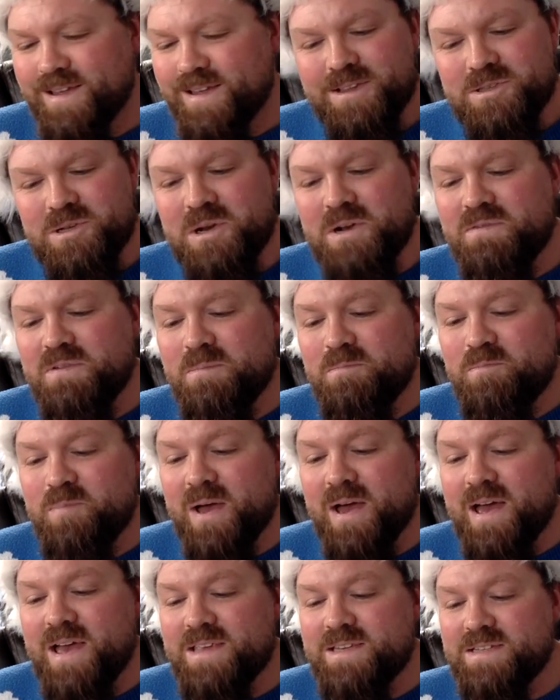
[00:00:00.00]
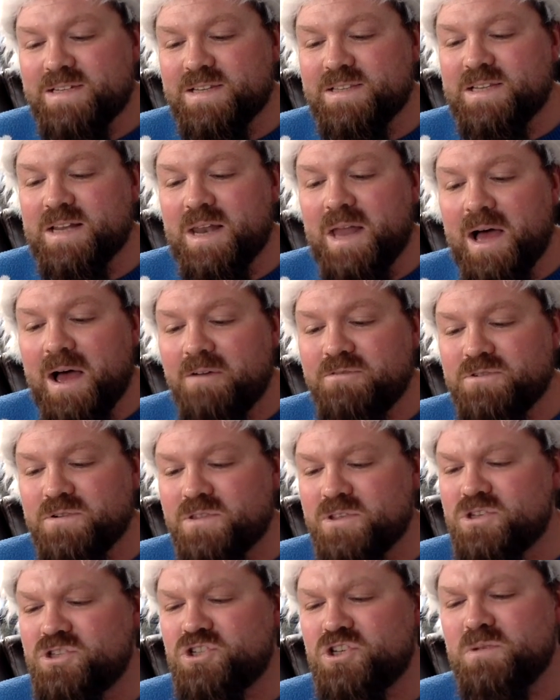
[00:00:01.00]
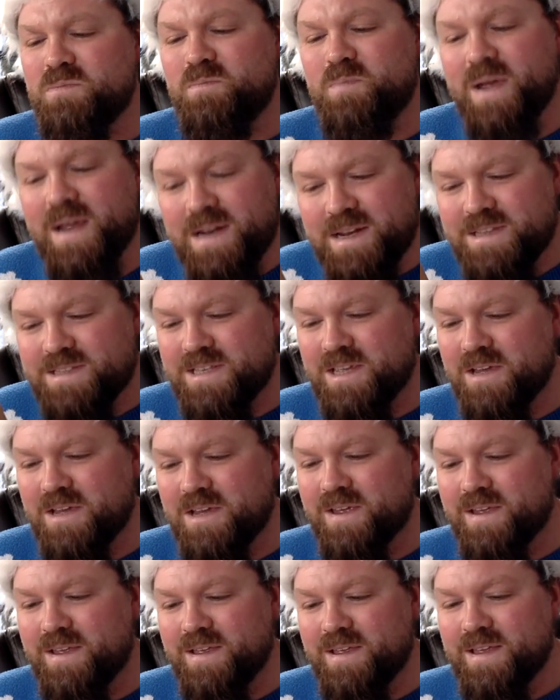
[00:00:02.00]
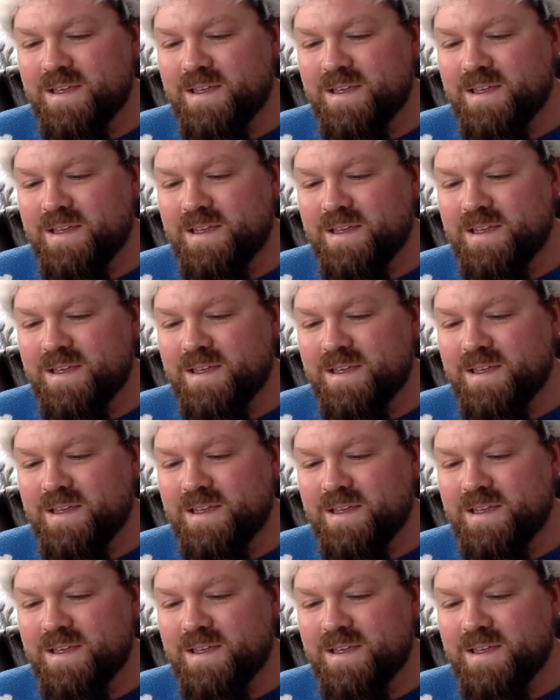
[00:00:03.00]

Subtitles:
Donovan burst into laughter at the stupidity of it,